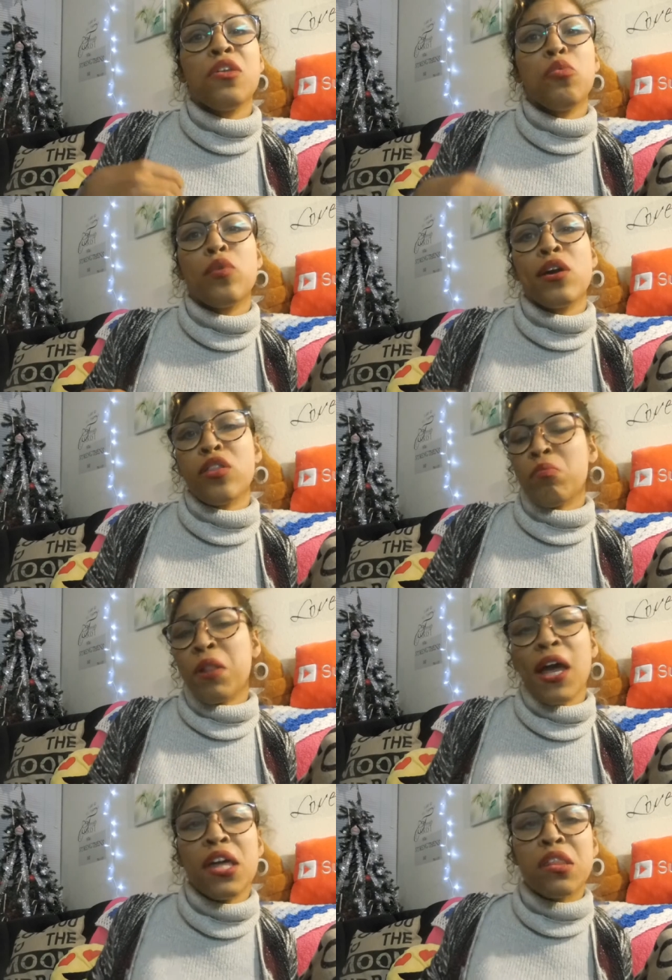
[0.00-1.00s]
the worst
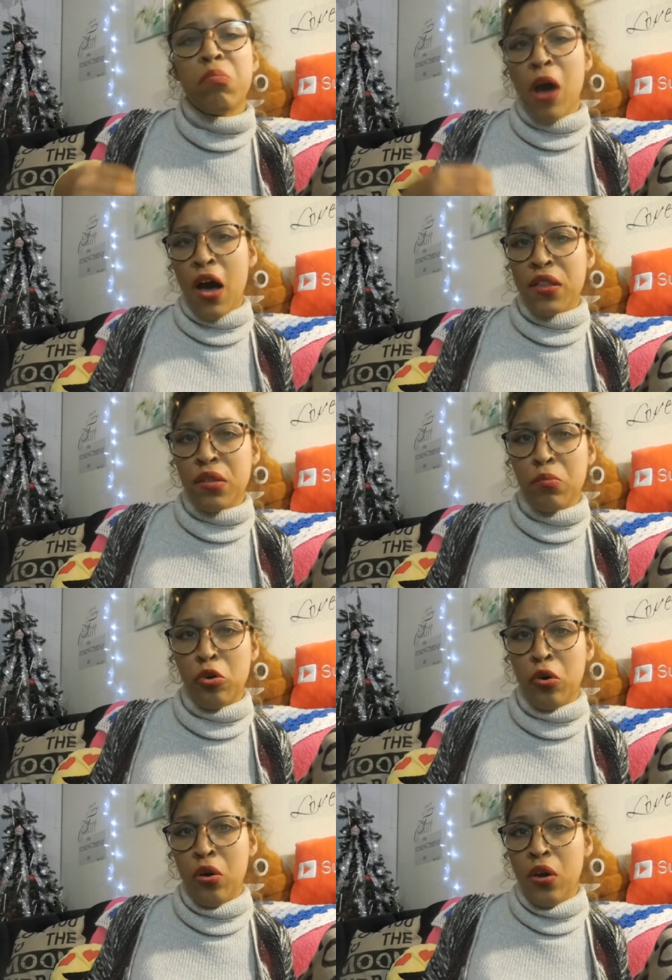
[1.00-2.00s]
place
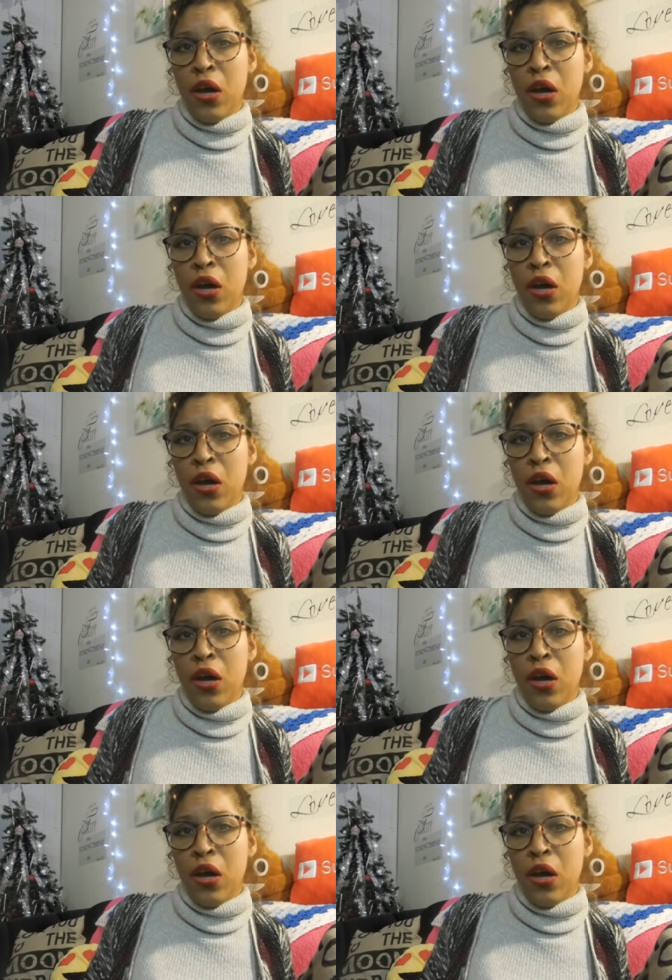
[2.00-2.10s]
possible